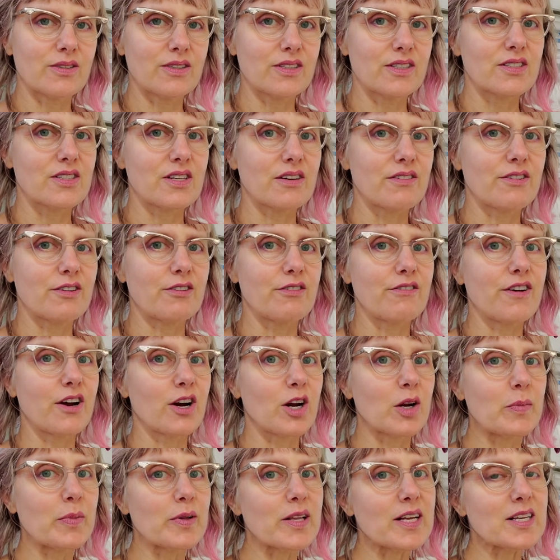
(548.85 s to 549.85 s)
So I feel very
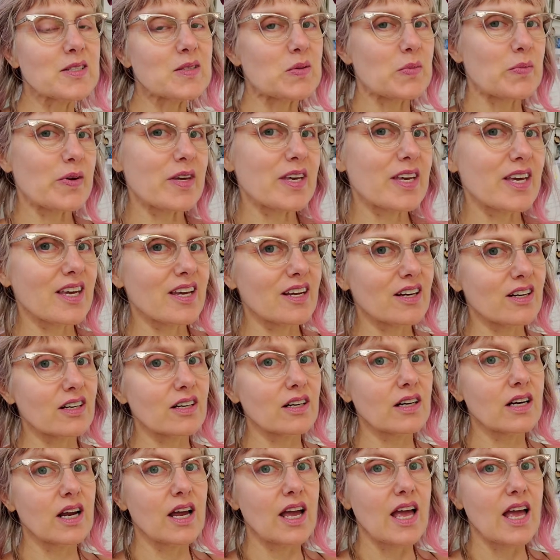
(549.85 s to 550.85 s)
blessed to be
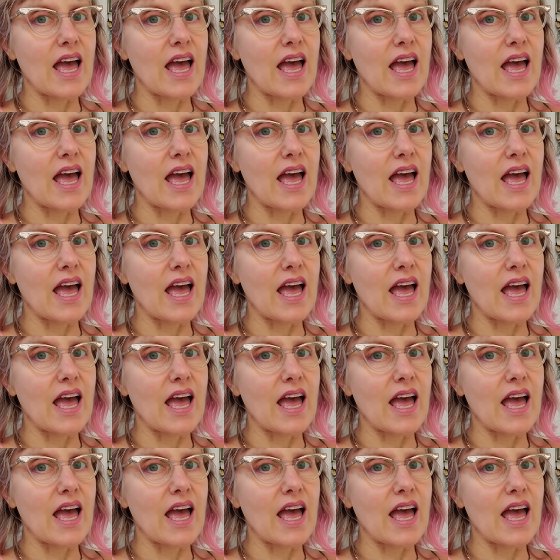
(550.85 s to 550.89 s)
here,